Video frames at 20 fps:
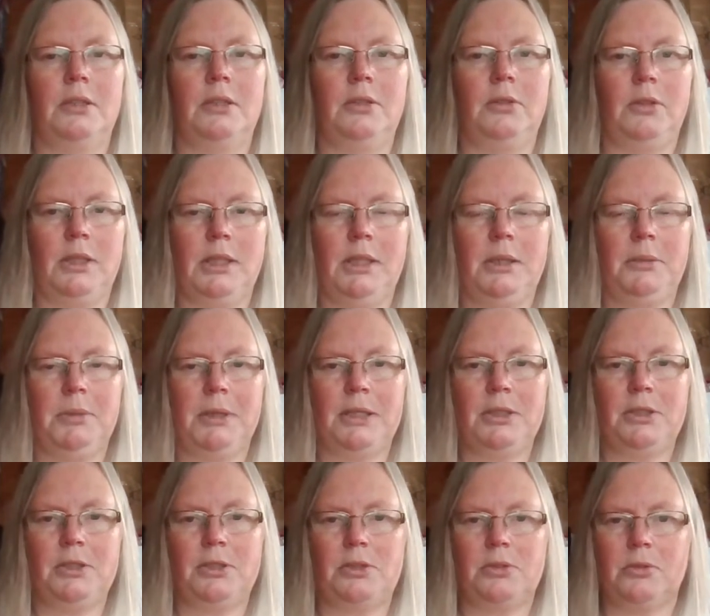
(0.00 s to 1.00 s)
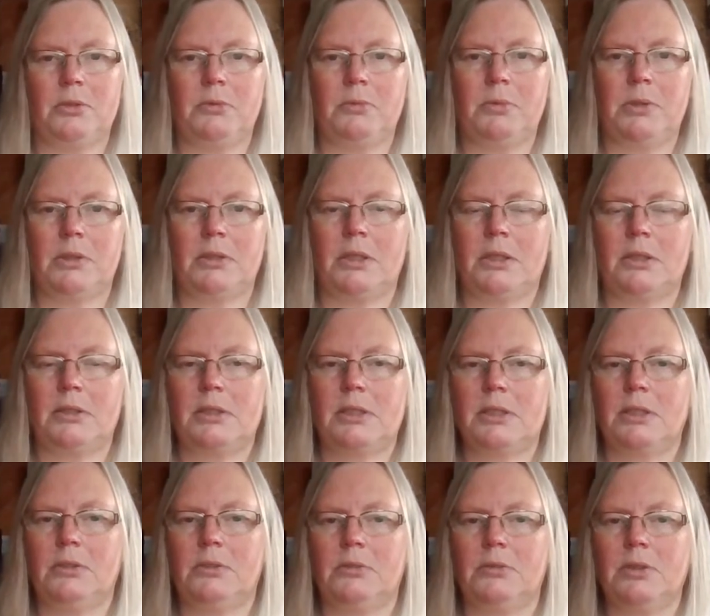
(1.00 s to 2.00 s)
little eBay store where I
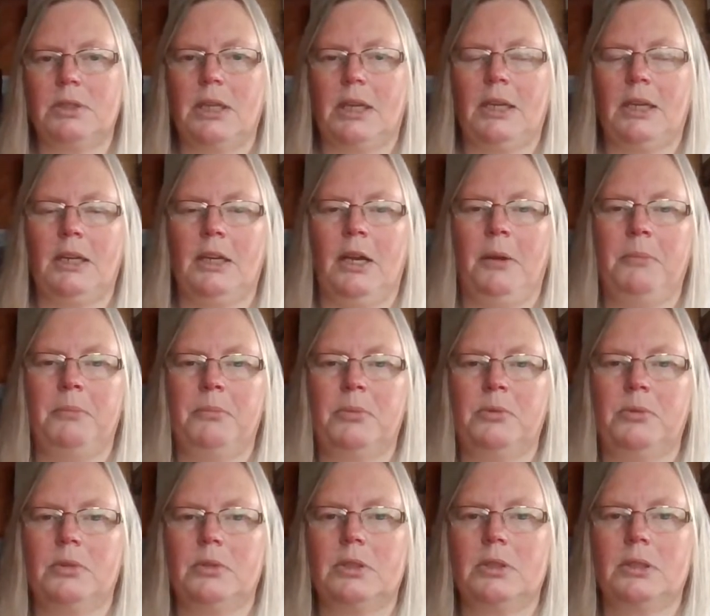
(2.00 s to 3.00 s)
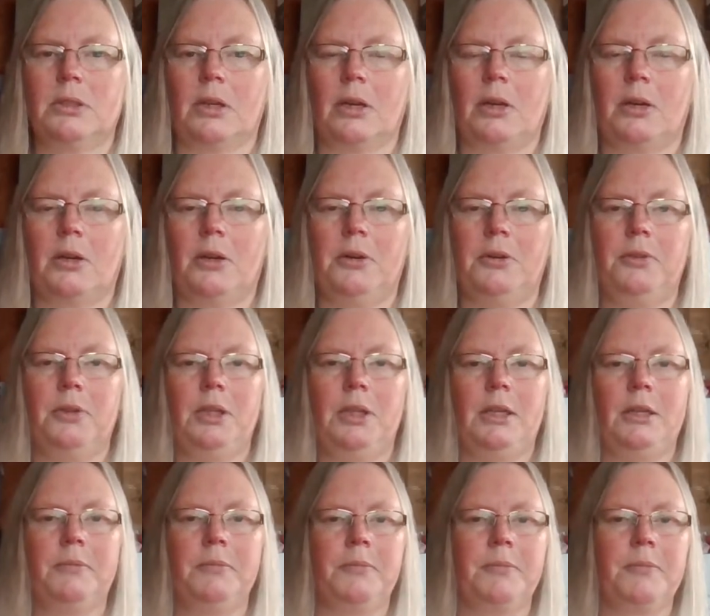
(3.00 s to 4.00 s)
sell secondhand books and
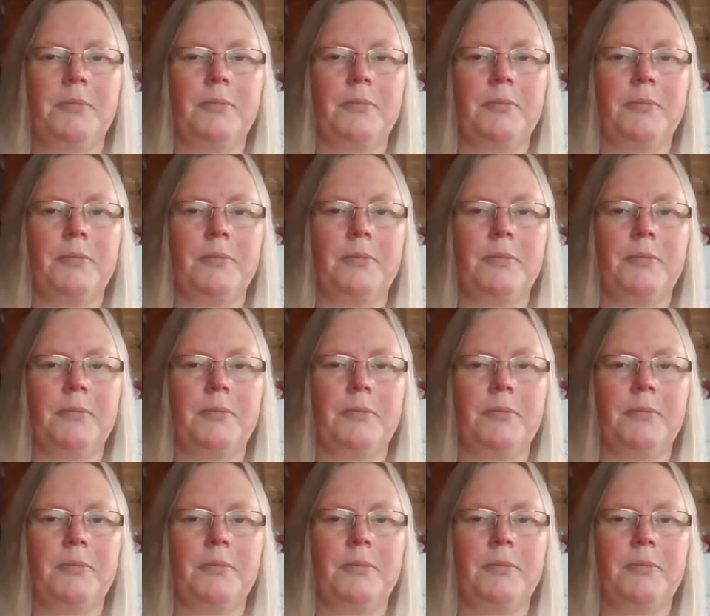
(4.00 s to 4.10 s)
clothing.